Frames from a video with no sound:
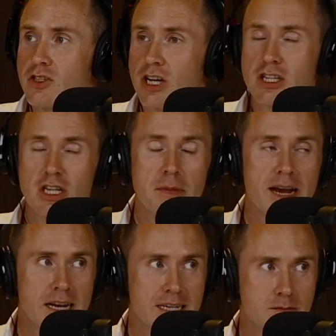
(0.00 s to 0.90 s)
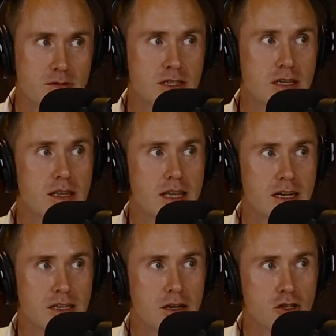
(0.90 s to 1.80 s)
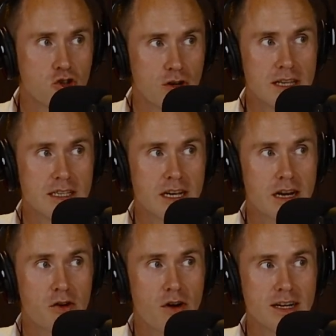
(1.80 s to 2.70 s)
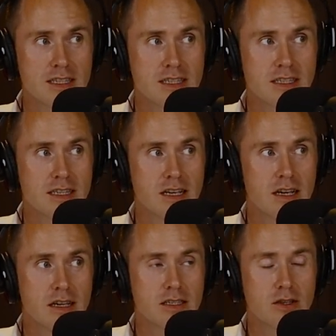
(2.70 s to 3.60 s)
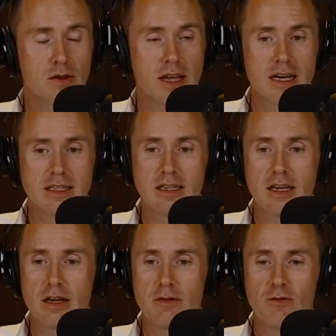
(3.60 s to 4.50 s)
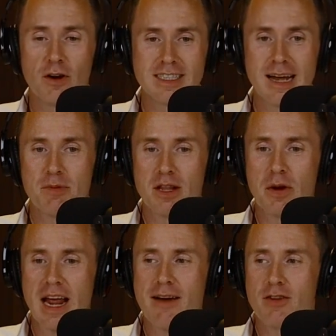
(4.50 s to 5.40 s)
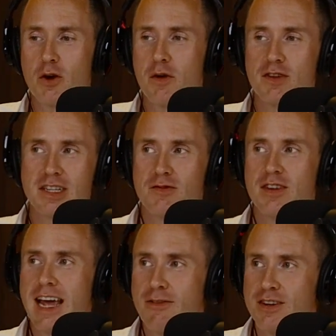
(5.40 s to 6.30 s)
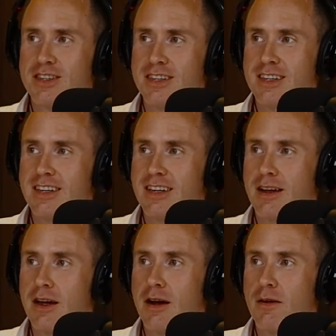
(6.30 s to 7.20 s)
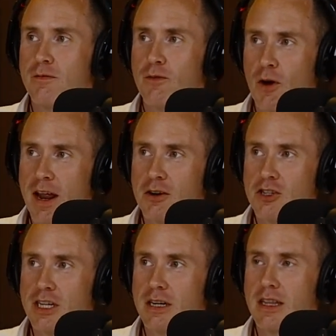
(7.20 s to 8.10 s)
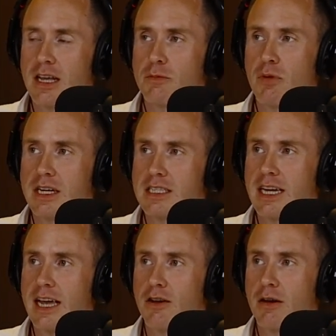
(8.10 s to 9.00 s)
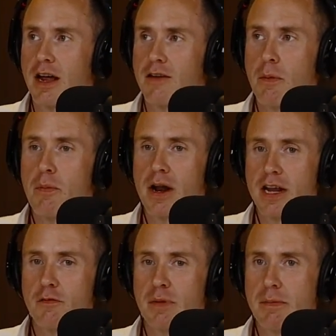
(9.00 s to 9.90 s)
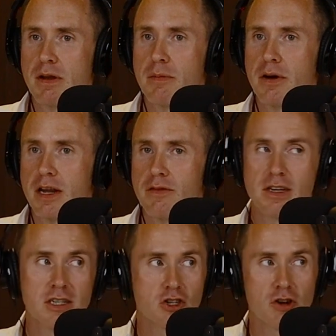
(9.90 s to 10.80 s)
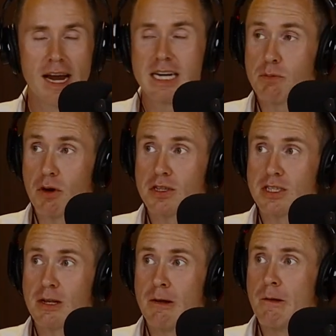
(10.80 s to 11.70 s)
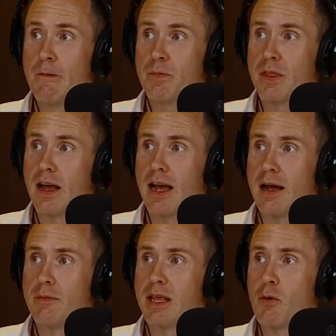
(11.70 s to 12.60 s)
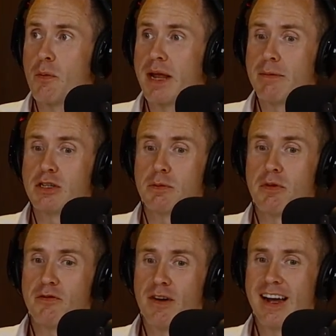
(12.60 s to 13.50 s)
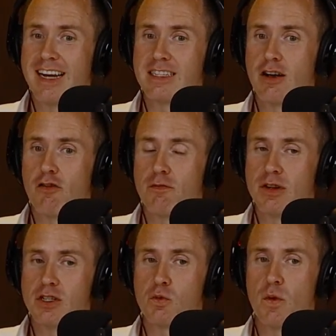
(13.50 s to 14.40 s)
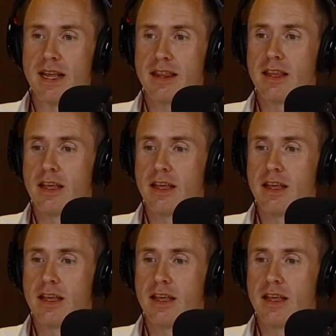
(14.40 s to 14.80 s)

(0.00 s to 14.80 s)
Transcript: changing the mechanisms that treat this like a crisis so that, for example, that we have an equivalent of NEFIT for energy that brings together a kind of a body of people, a body of industry experts that will be able to provide government with